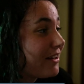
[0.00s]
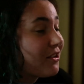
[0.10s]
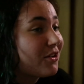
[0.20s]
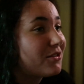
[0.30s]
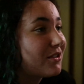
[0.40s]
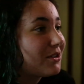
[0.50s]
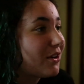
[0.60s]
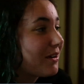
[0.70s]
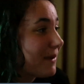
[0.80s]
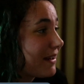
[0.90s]
know that
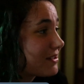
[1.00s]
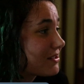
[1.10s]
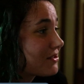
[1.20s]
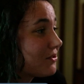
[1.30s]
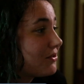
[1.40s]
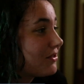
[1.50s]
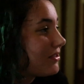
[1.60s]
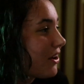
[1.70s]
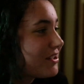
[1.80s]
going back to school,